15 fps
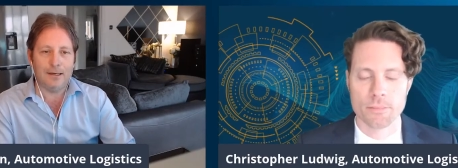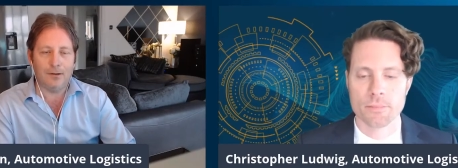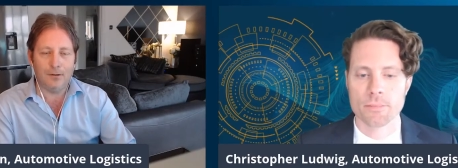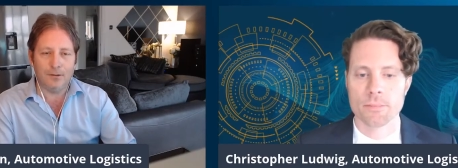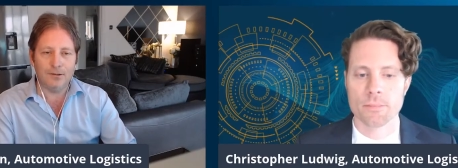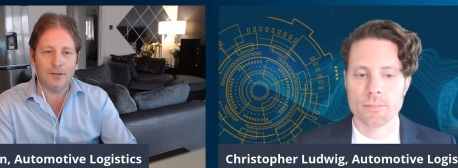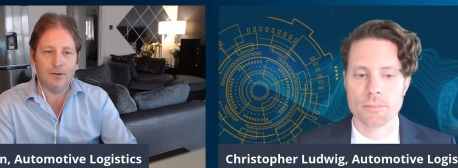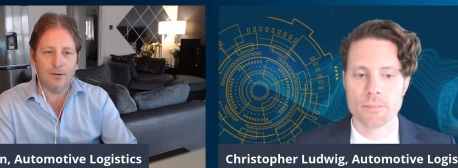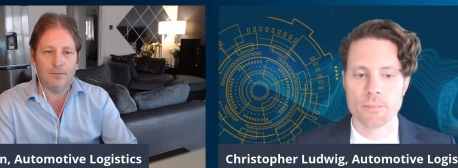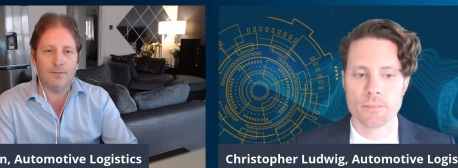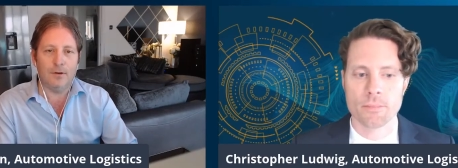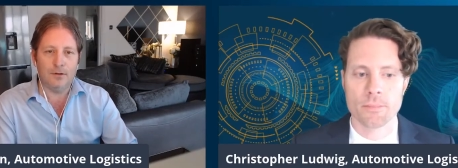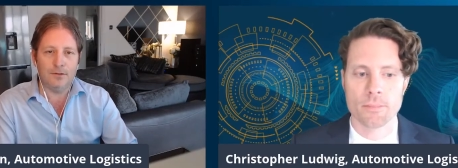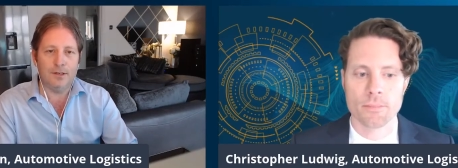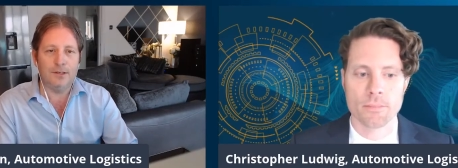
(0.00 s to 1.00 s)
Speaker 1: technological
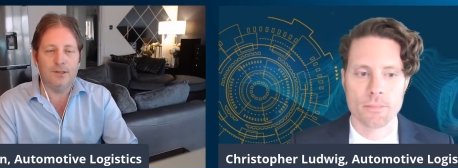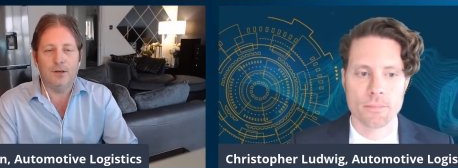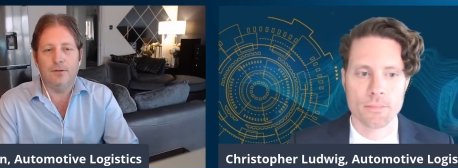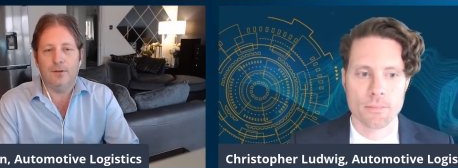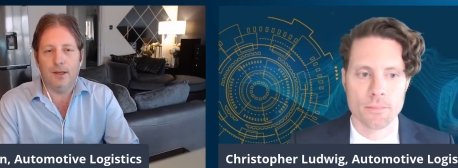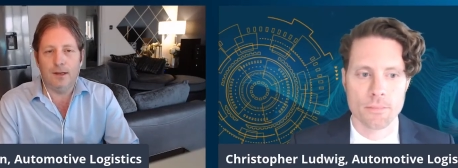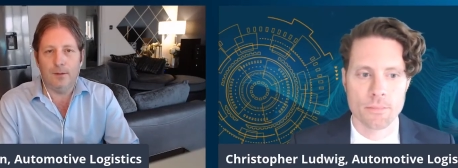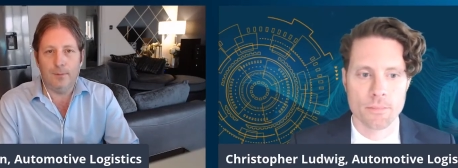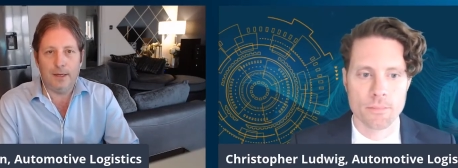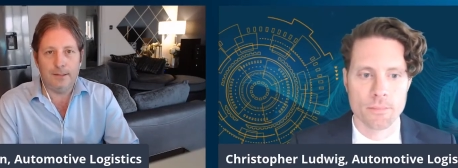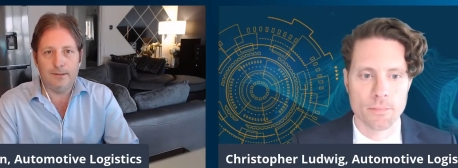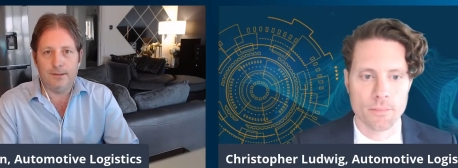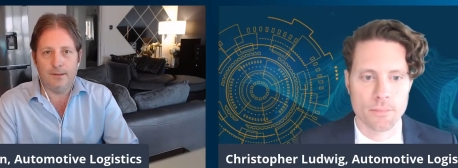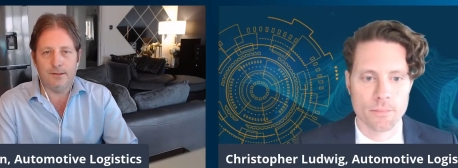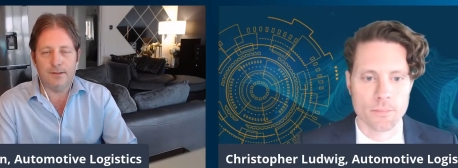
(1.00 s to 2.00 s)
advantage over their
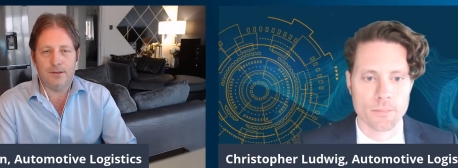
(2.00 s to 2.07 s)
competitors.